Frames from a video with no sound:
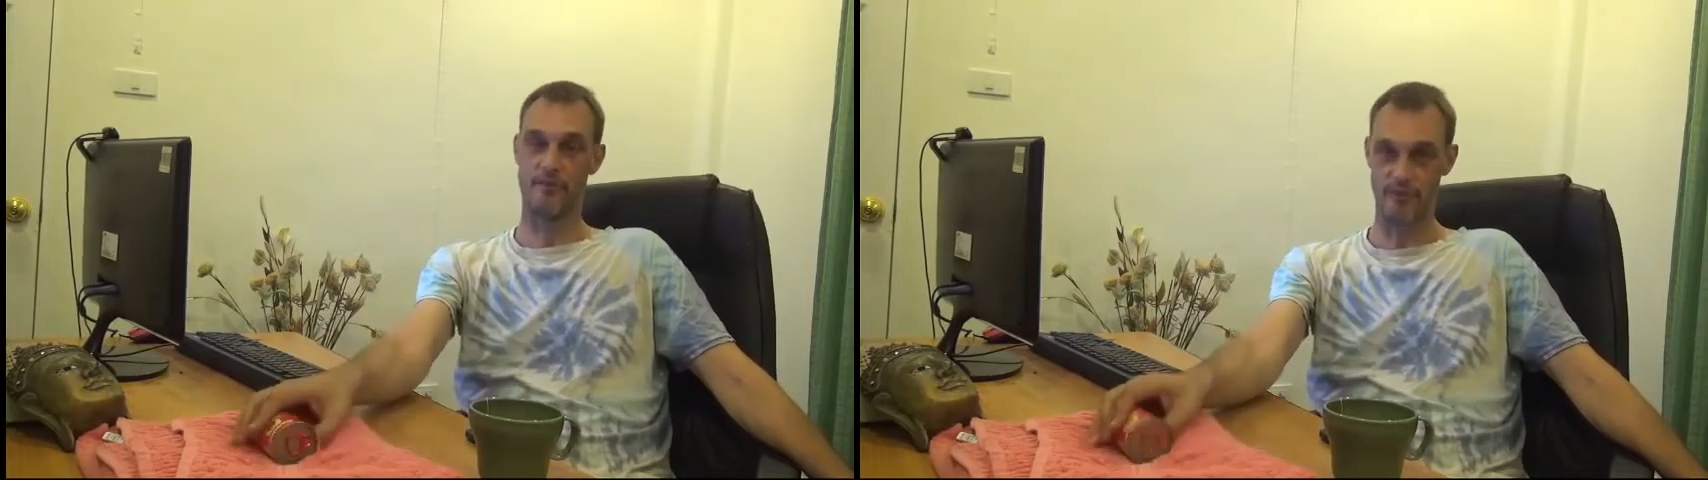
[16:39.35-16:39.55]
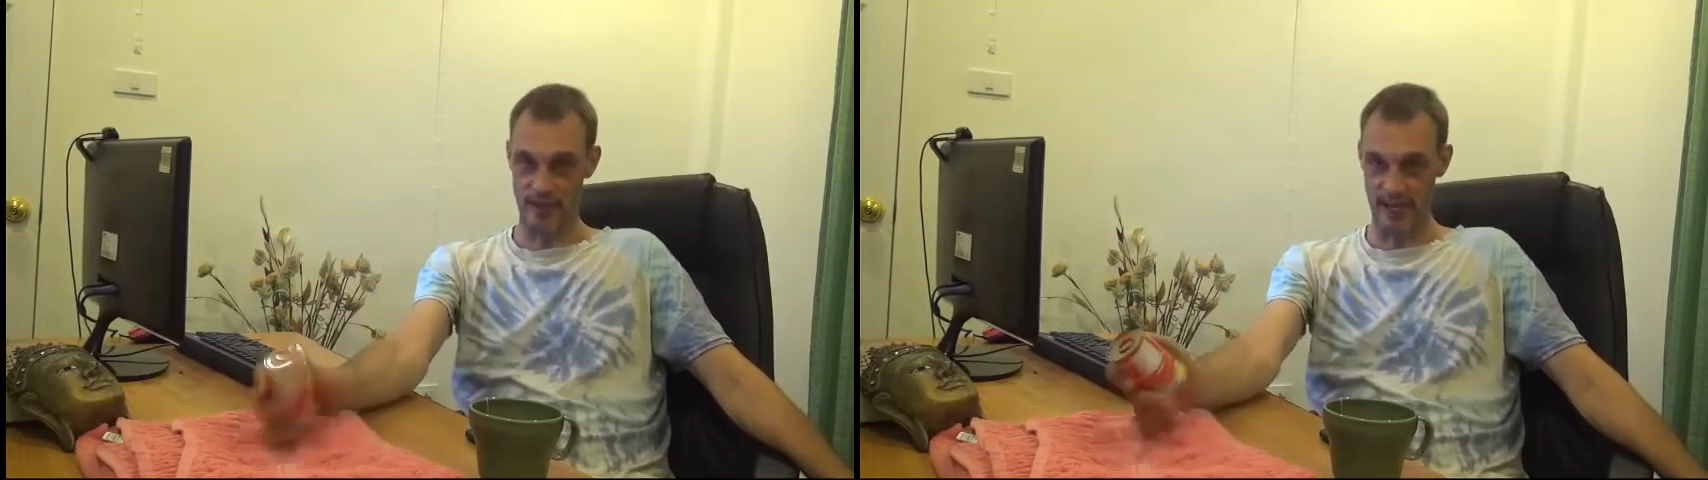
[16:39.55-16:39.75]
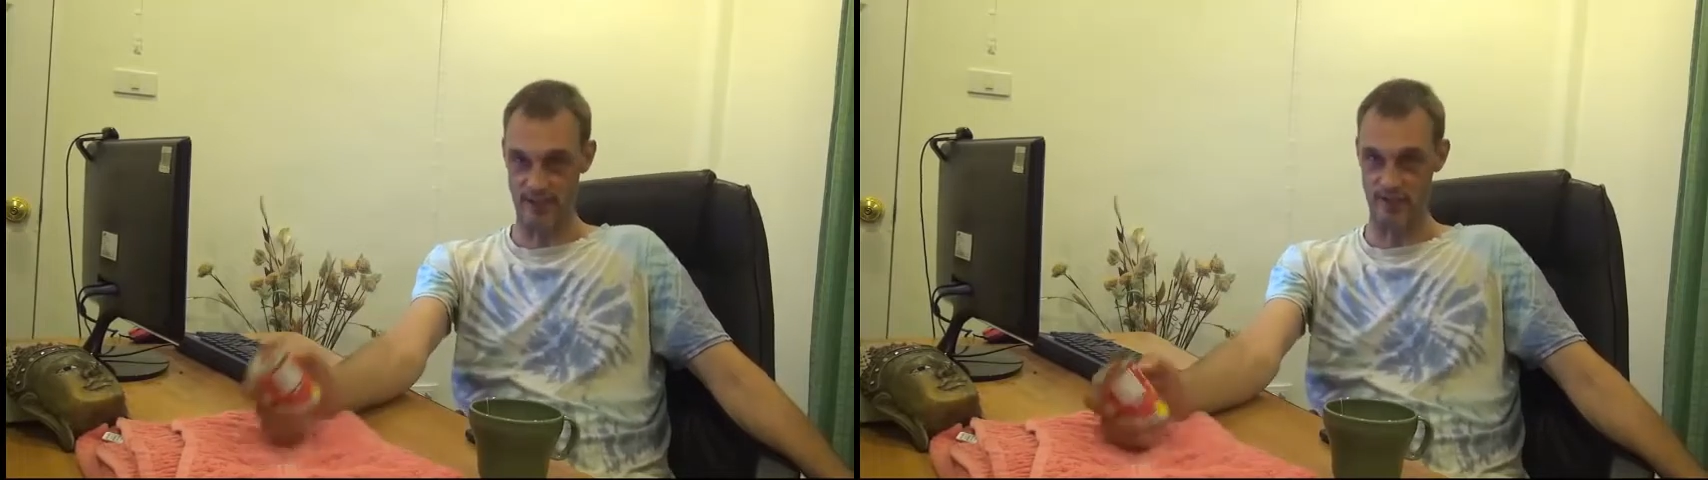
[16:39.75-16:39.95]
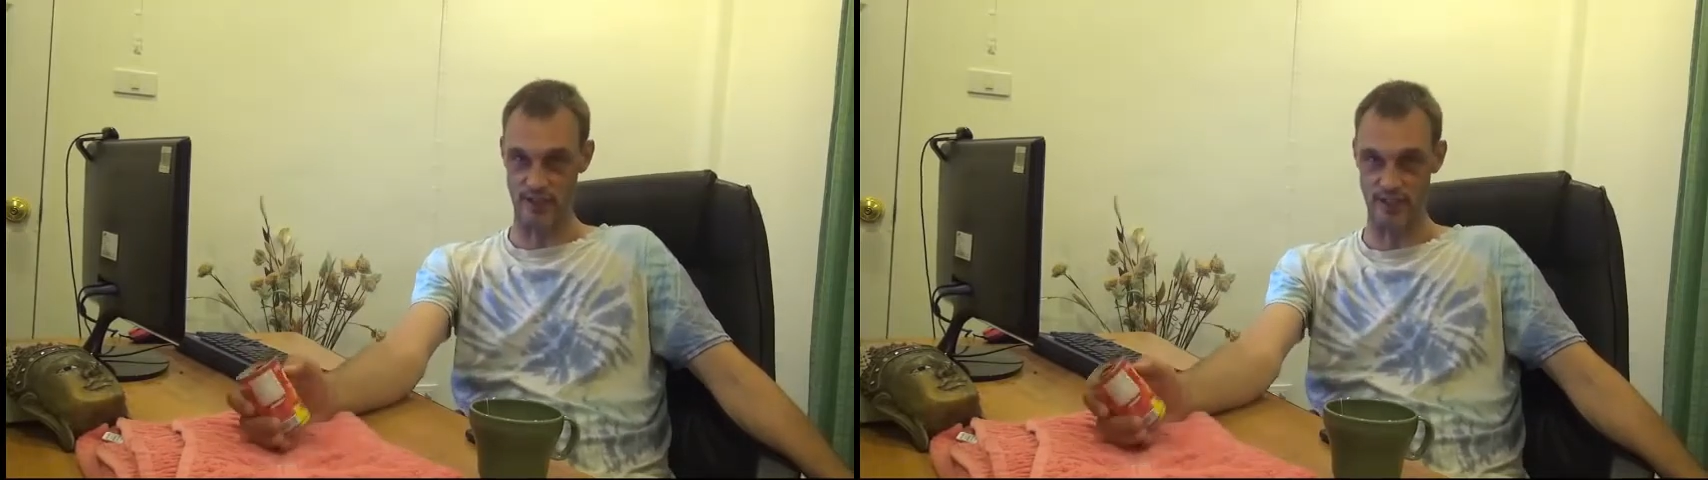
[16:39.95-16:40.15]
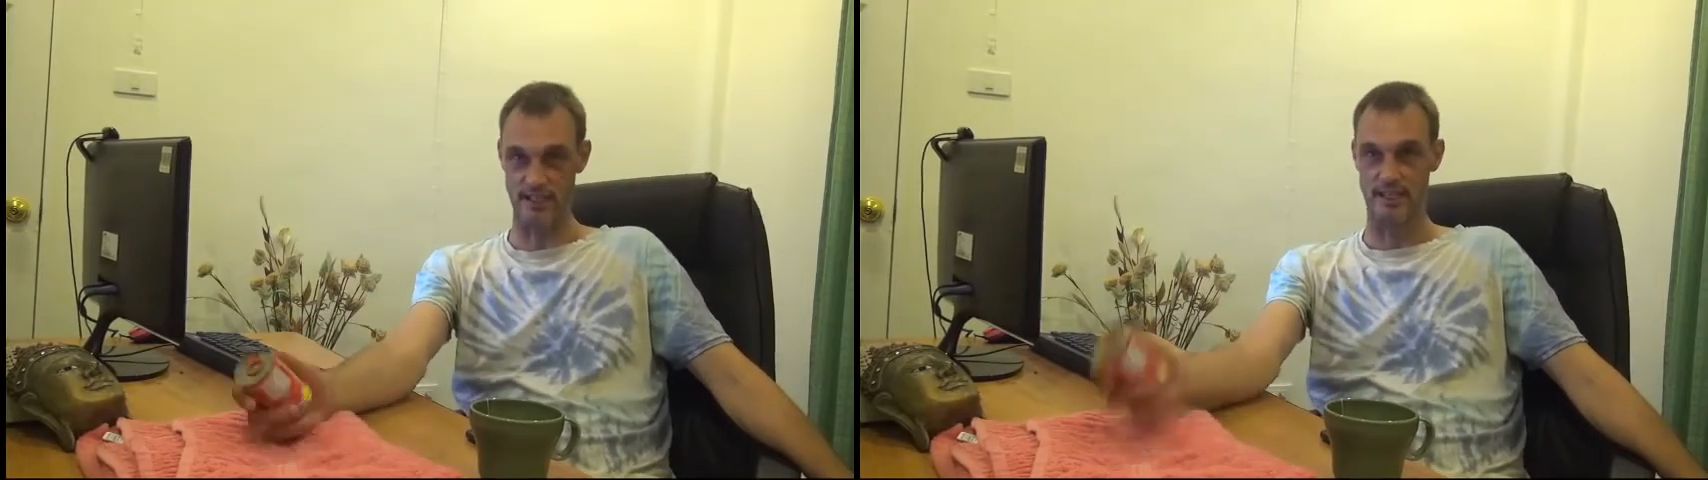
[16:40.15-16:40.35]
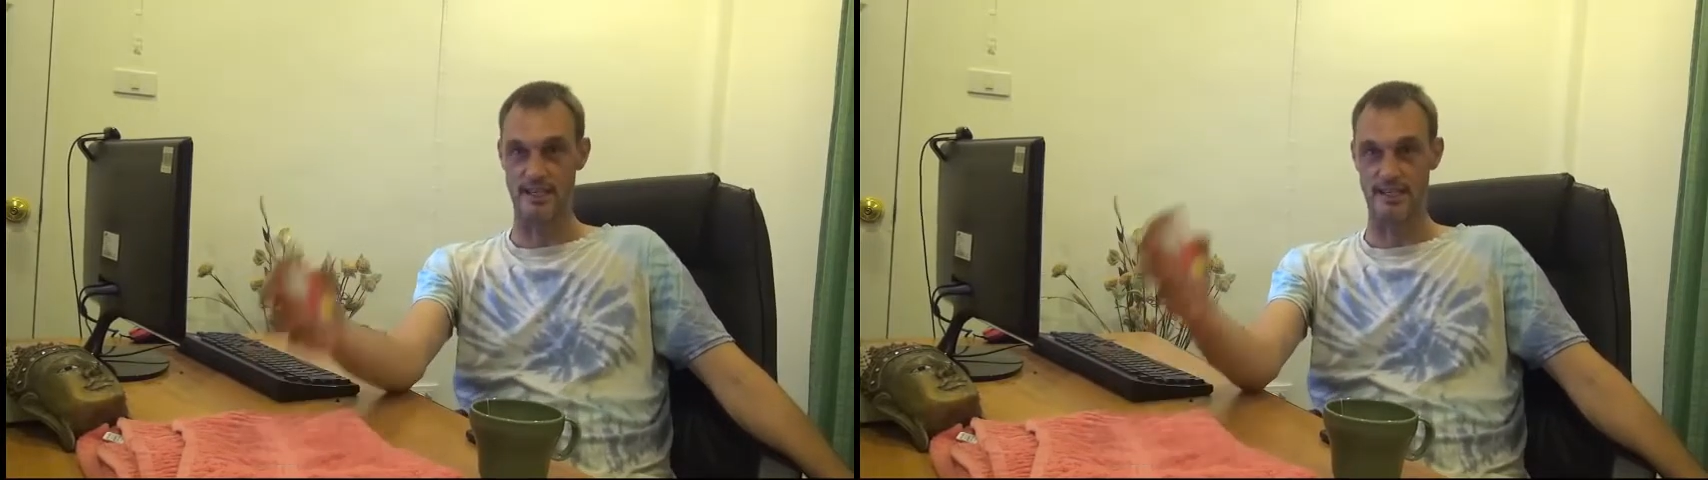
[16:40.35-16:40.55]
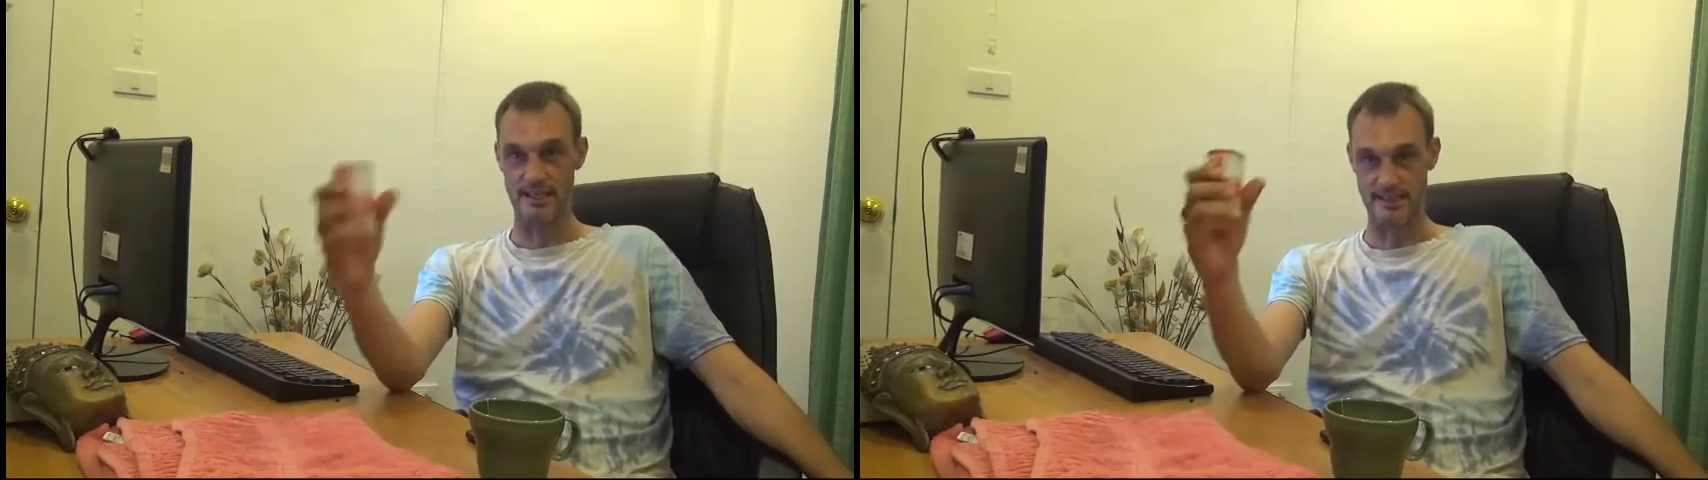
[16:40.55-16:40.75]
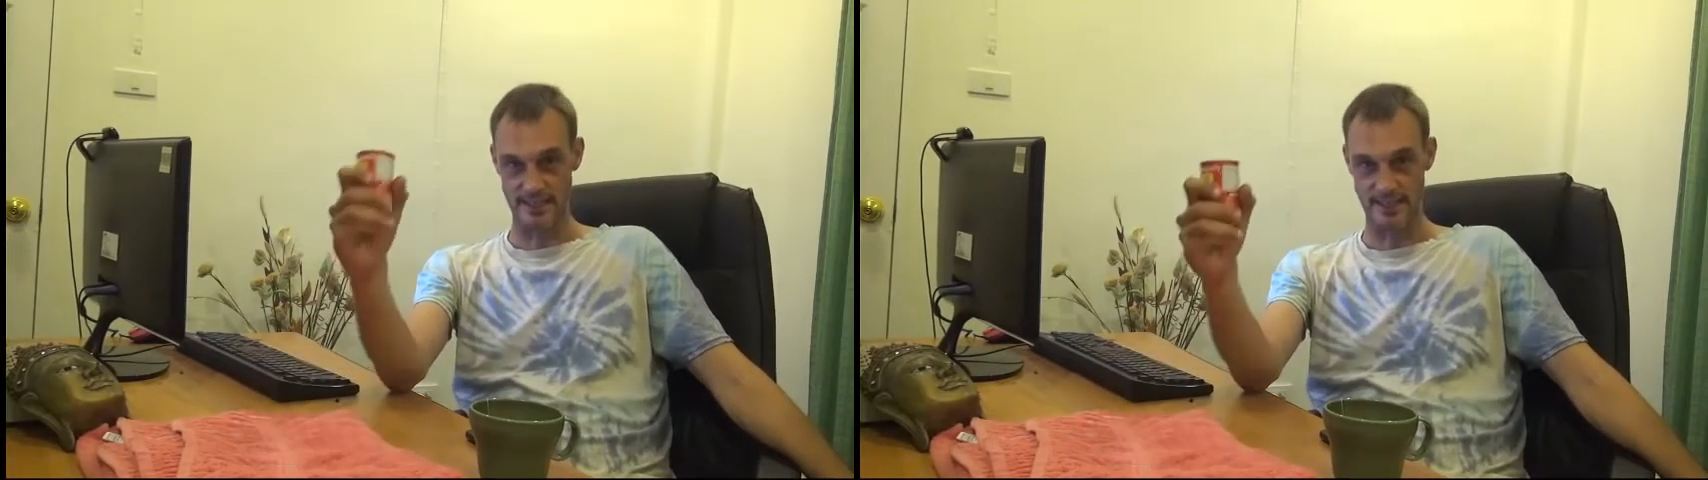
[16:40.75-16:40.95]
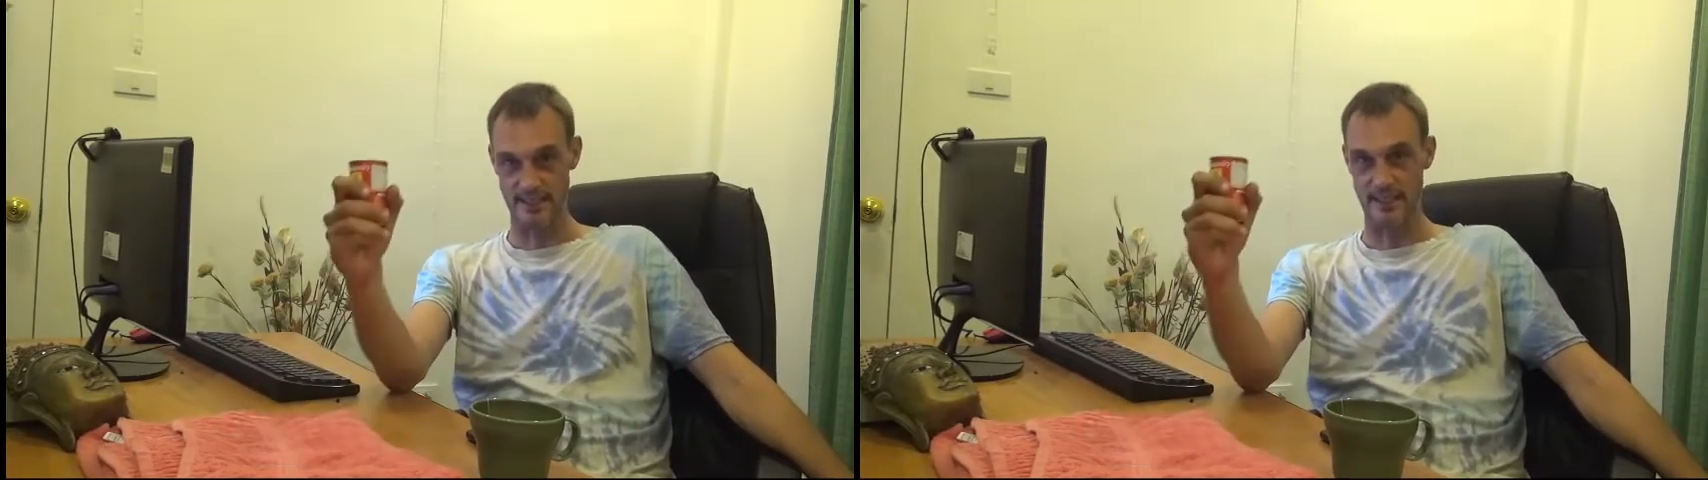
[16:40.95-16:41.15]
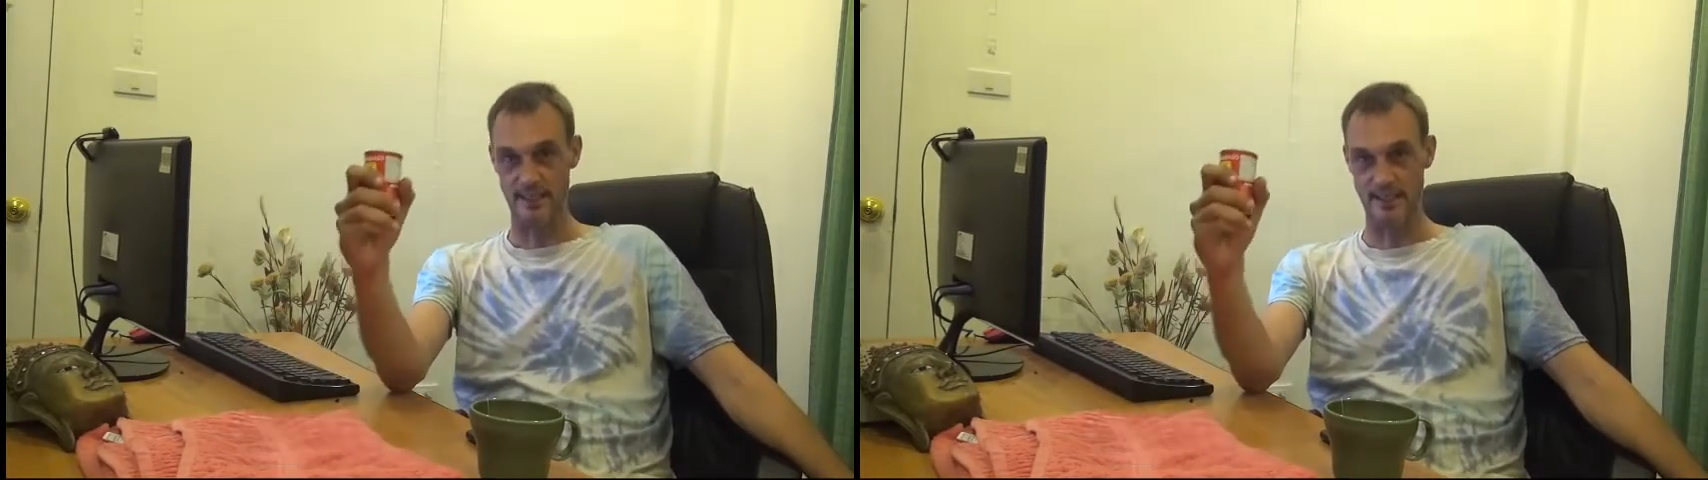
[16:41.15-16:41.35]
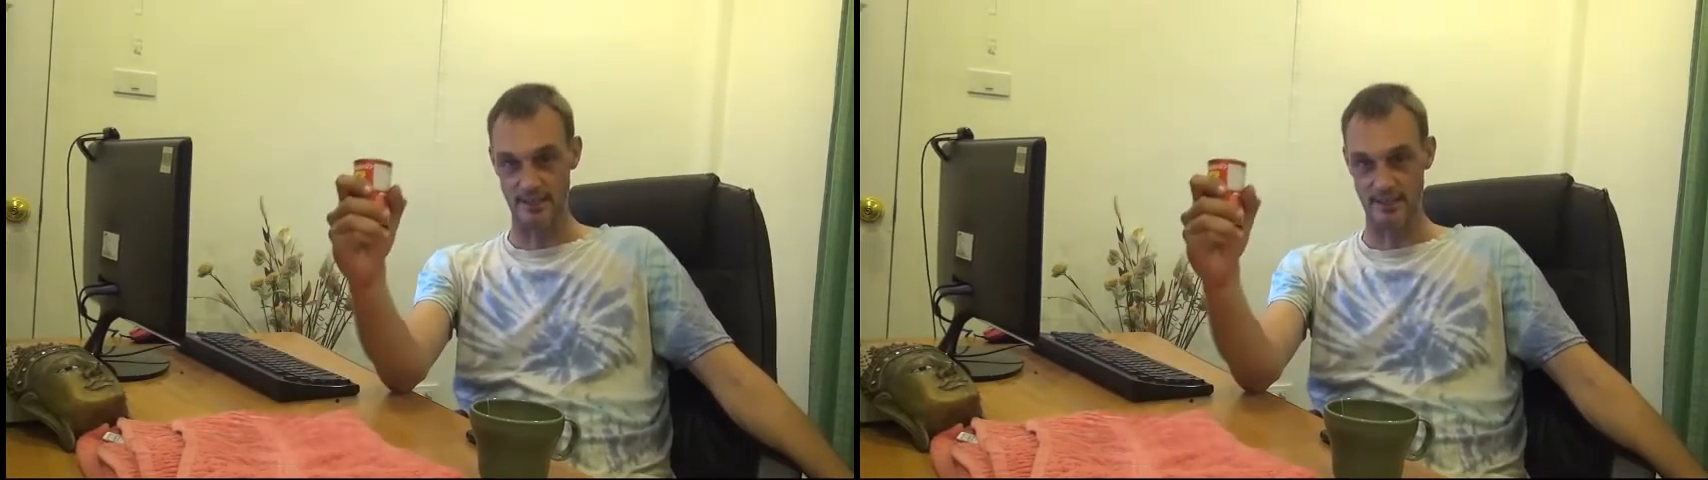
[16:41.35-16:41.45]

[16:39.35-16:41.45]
Free energy is in